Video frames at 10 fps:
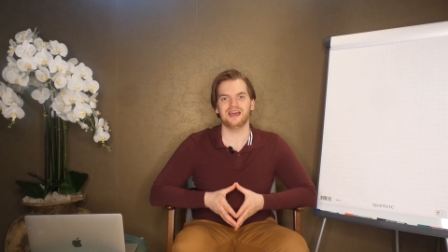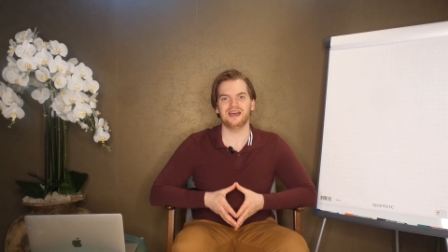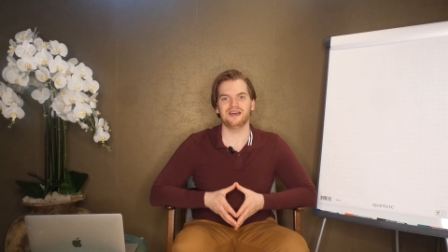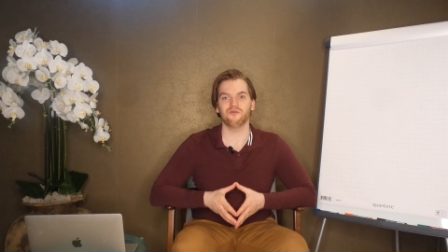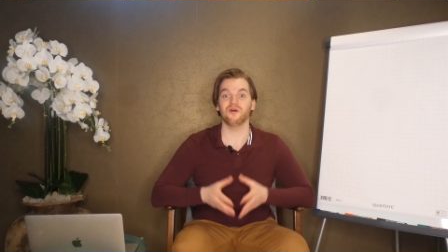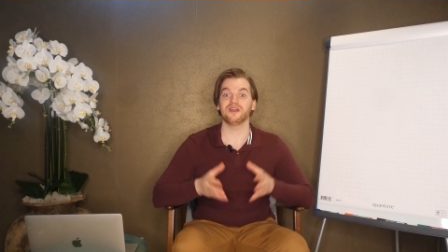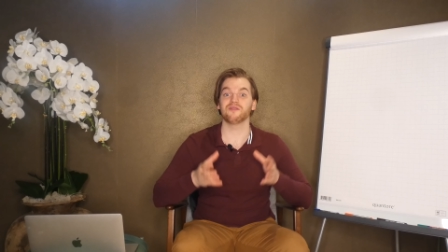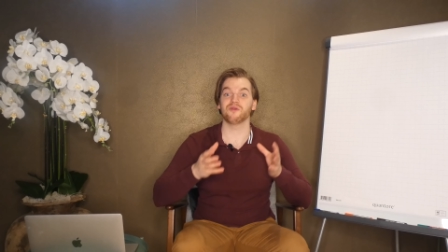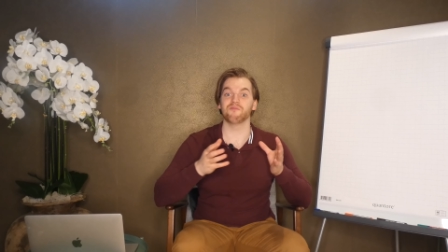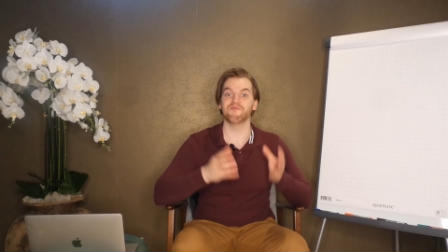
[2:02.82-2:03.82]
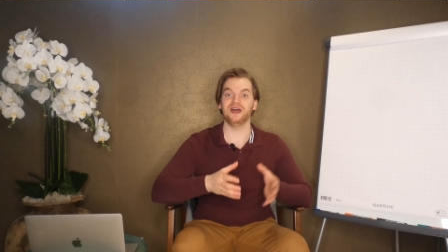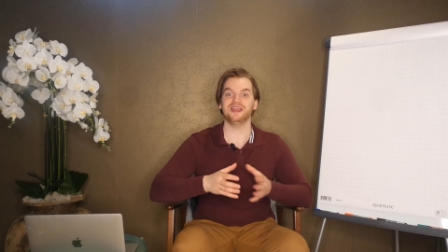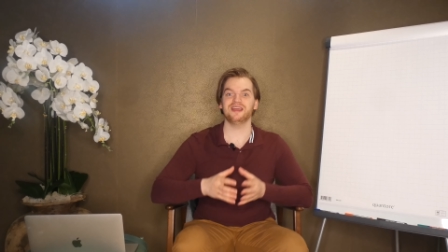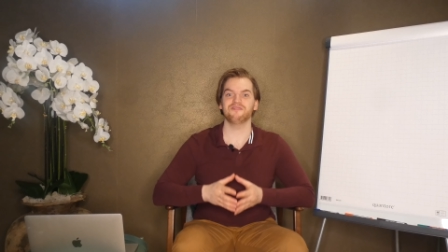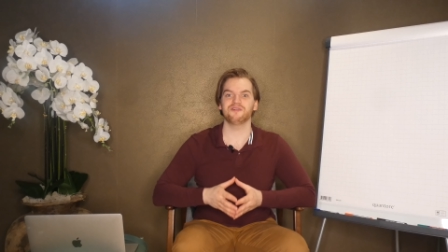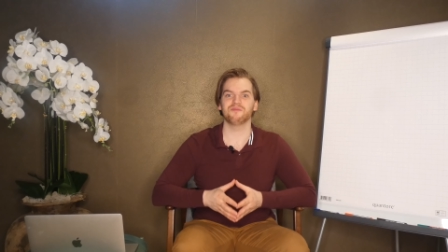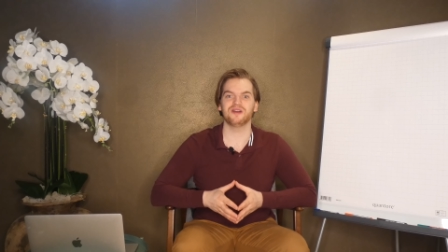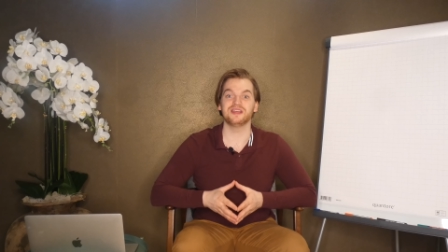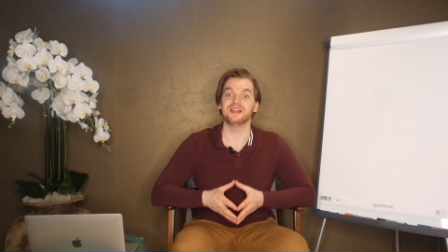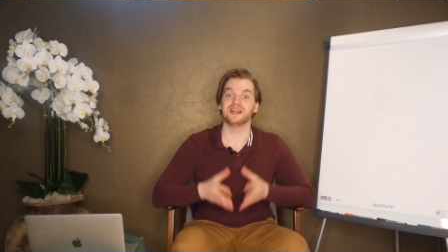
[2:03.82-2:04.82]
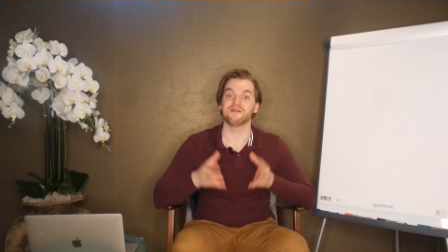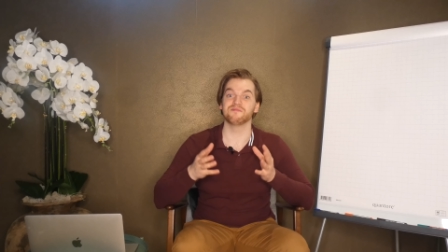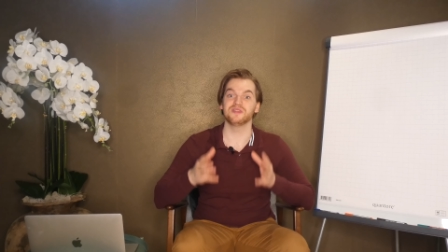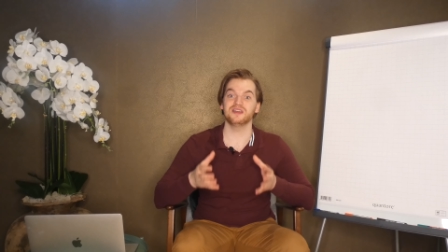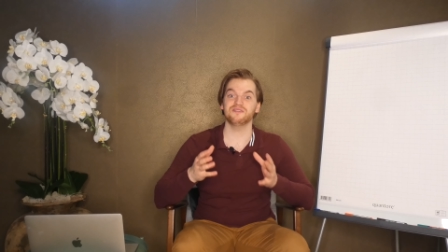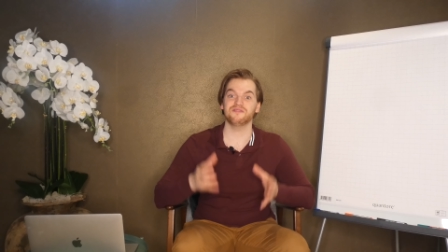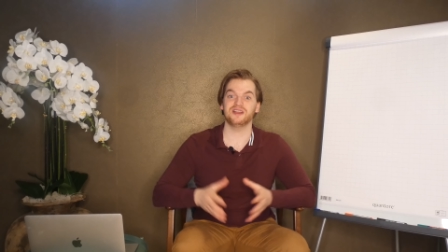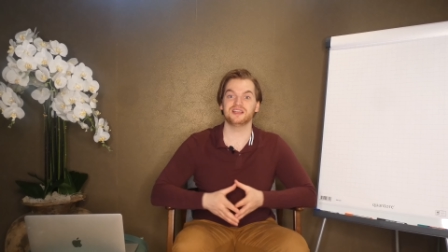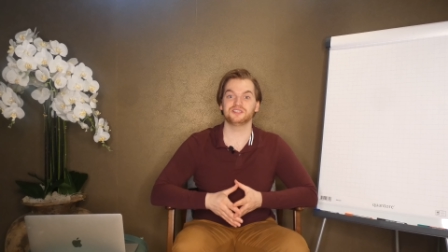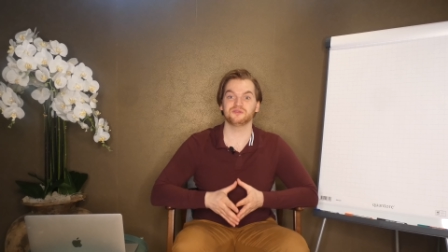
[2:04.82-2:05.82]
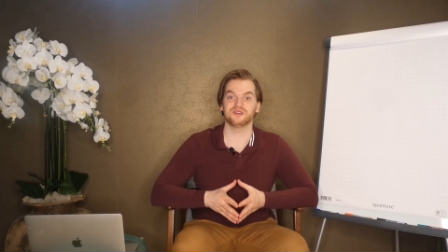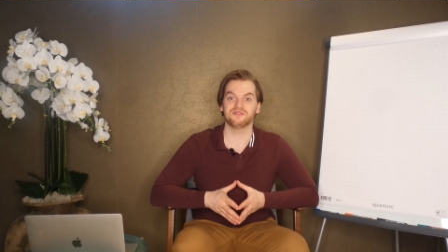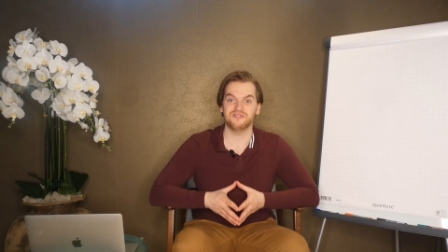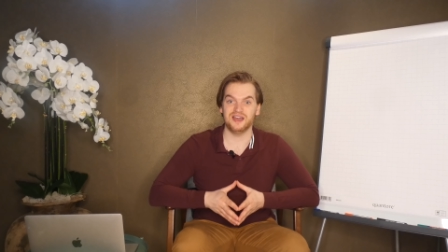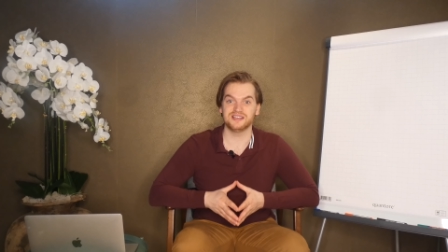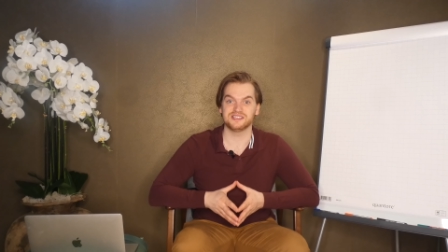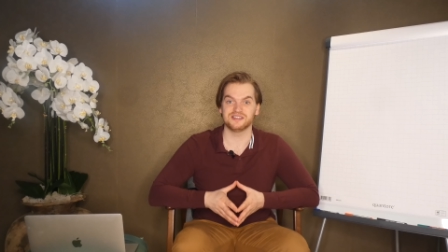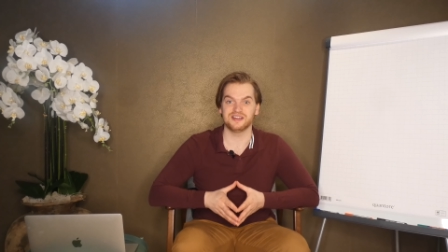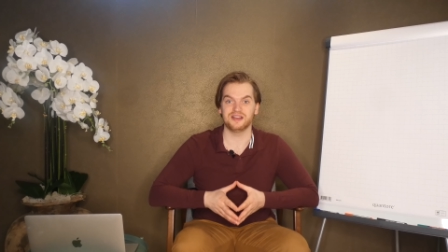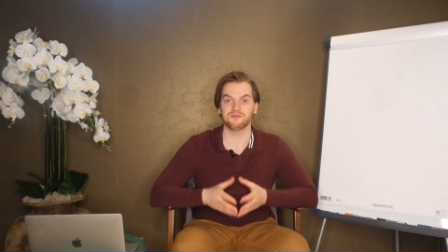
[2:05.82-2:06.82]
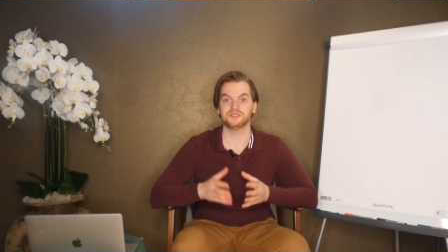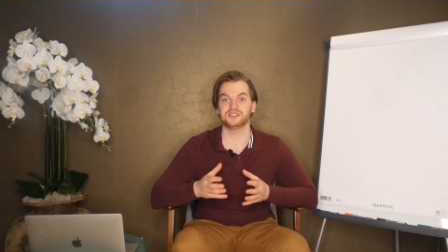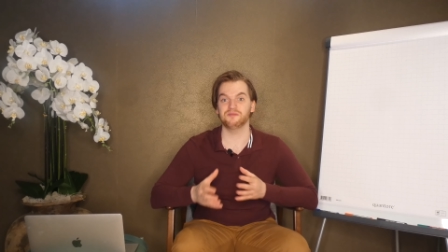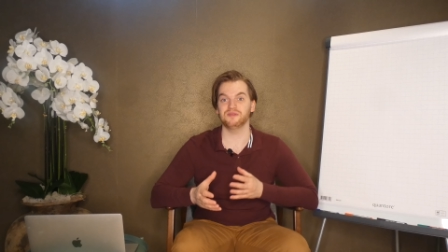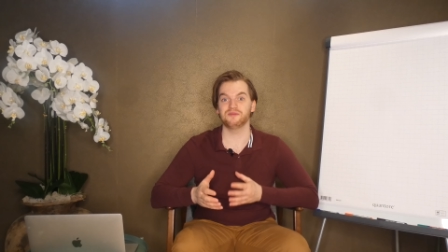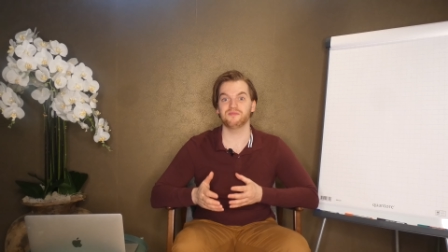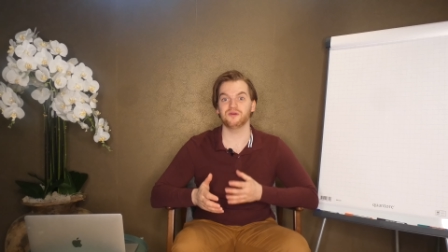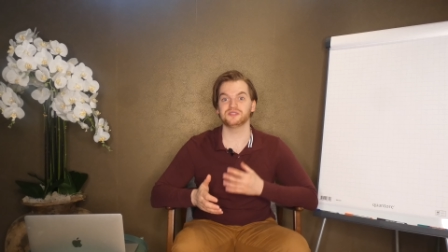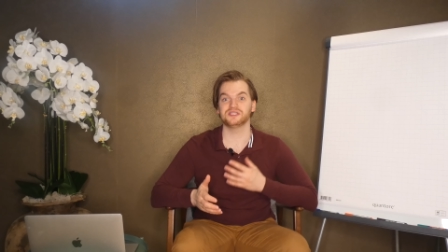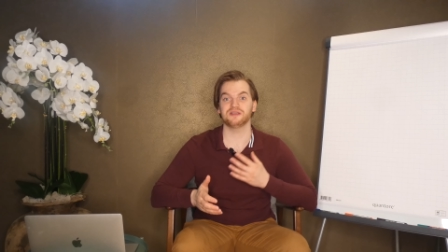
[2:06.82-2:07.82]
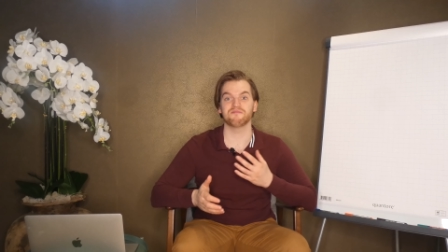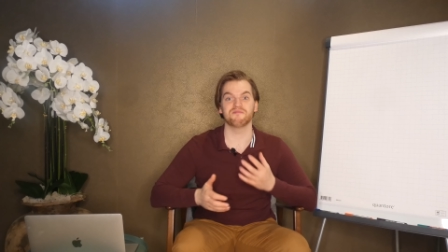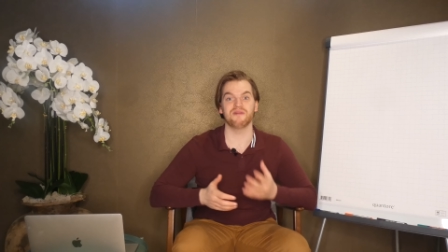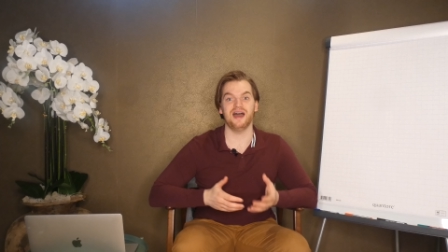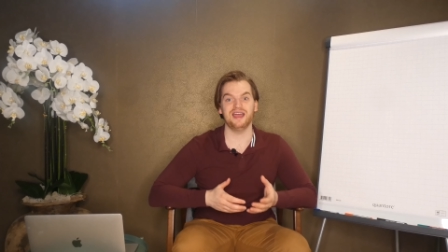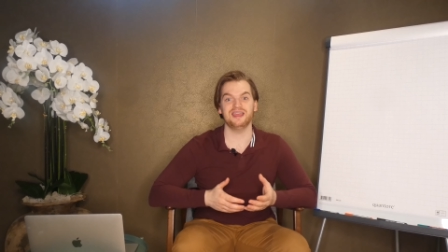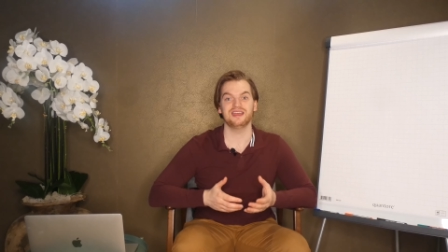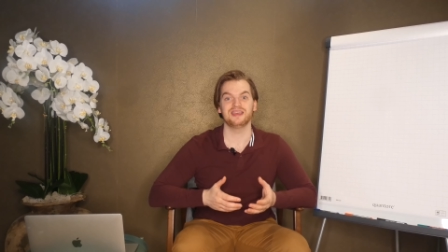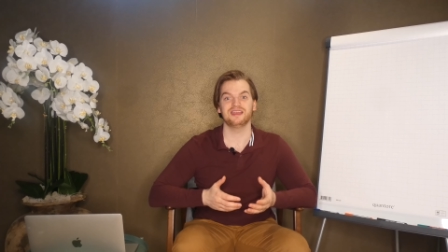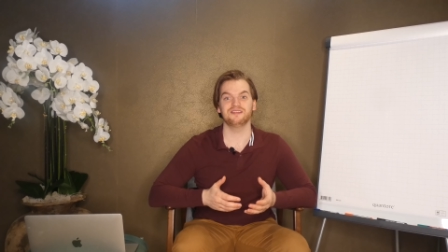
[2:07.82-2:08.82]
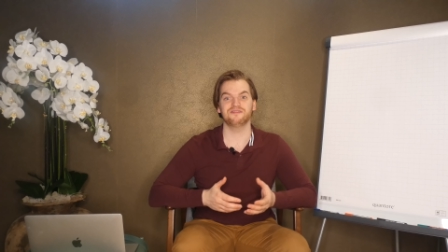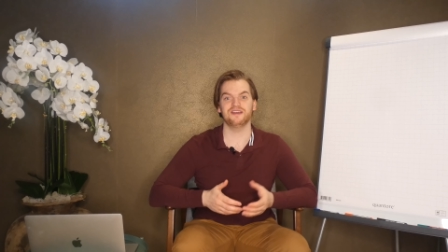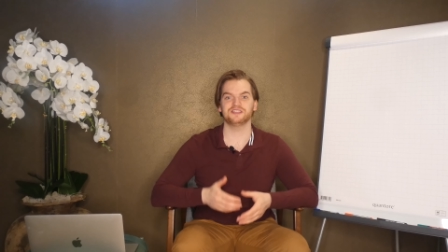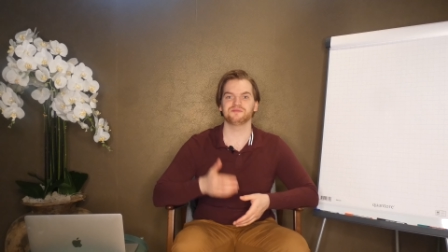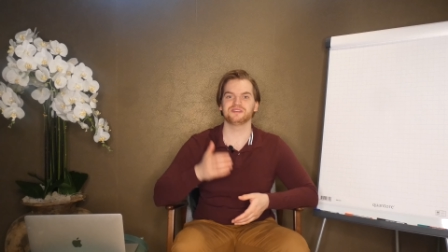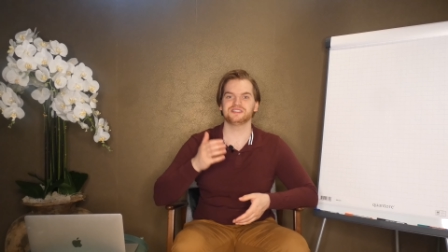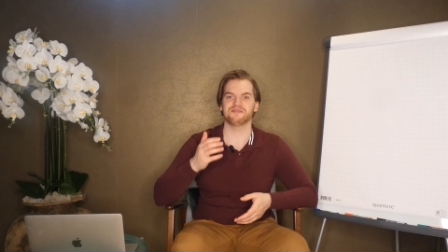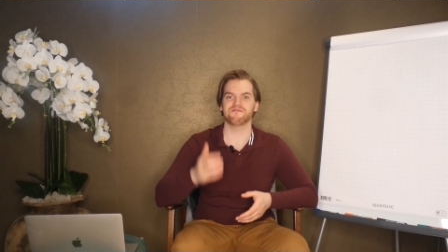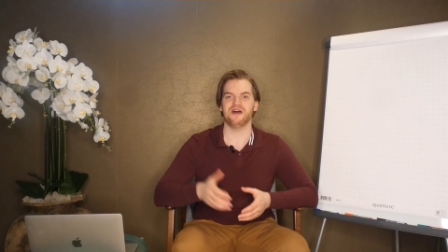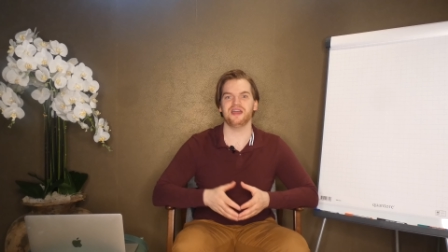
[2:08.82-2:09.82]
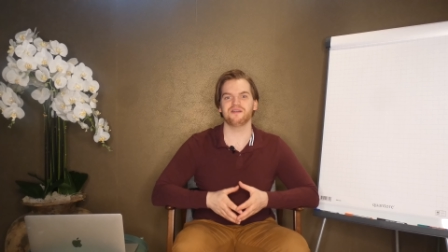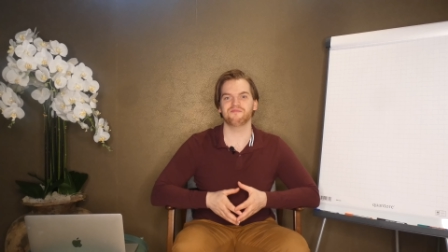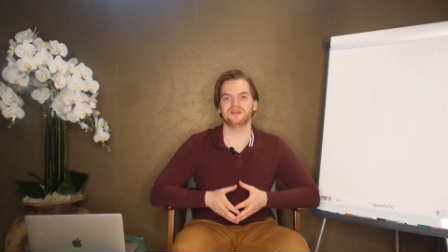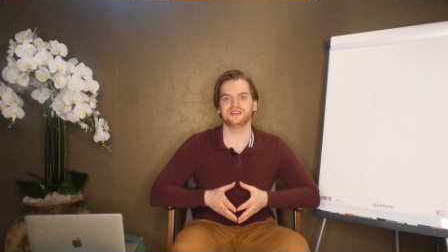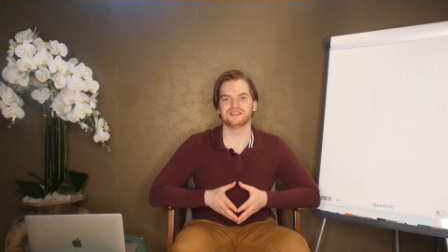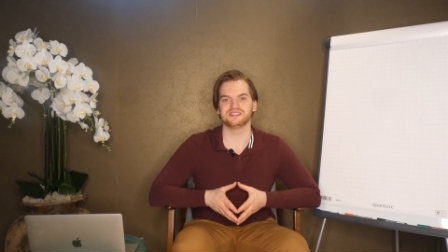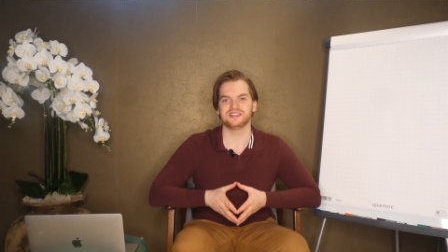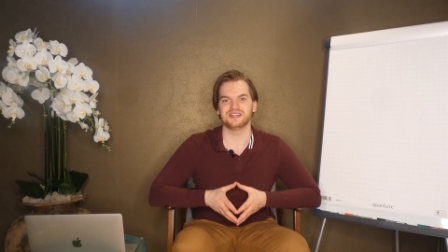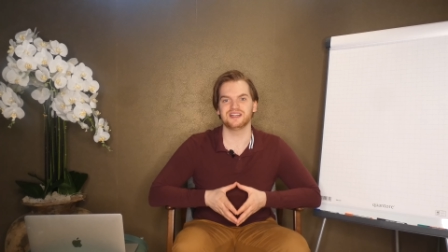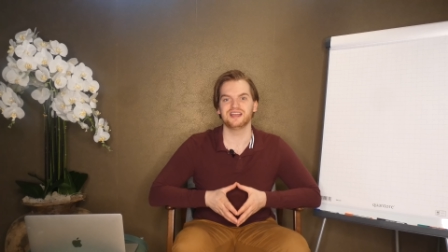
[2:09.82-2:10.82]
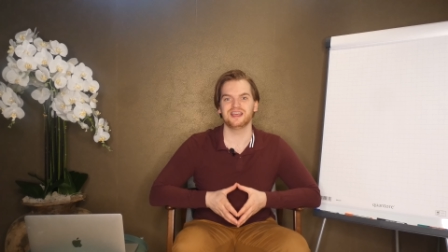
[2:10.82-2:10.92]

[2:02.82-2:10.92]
I want to remind everybody that I'm not a financial advisor and I'm simply posting my investments and my opinions here.